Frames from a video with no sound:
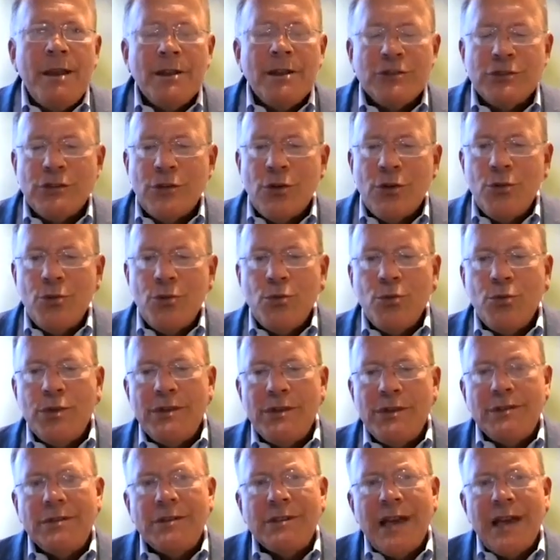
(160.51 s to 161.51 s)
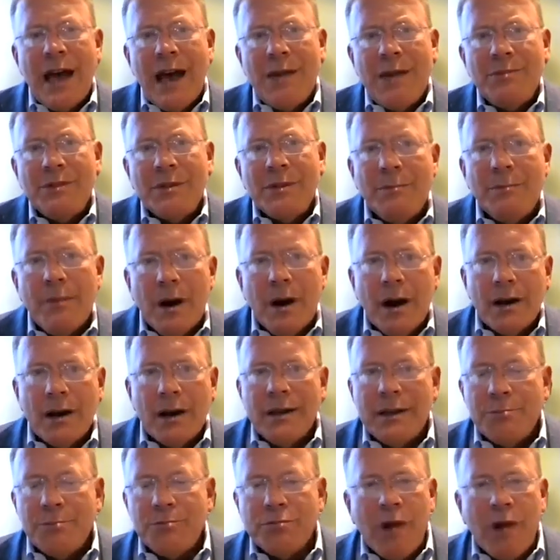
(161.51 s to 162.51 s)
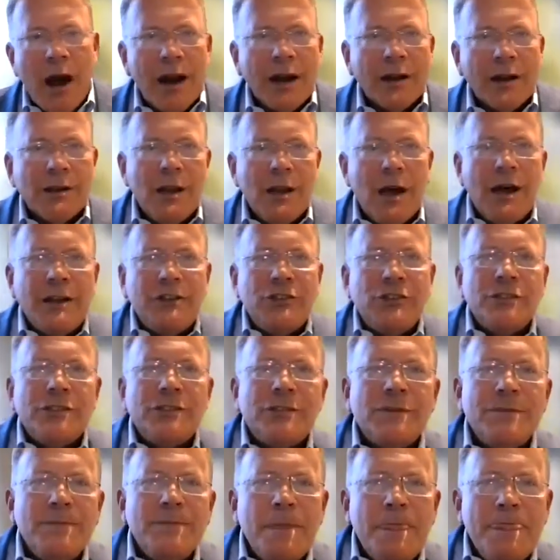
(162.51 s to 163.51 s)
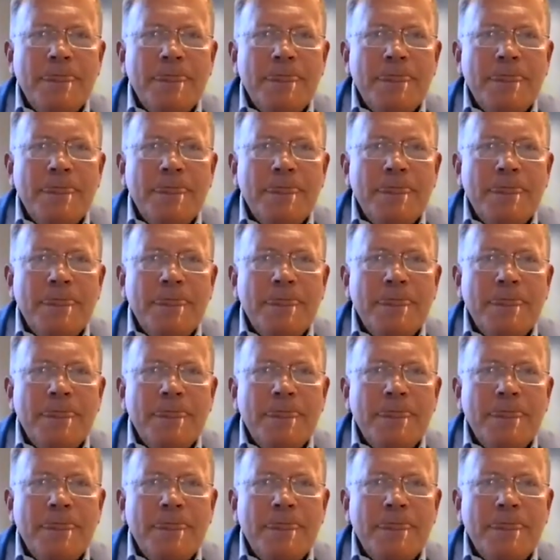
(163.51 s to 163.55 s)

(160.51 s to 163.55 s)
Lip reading: So with time to market, product launches,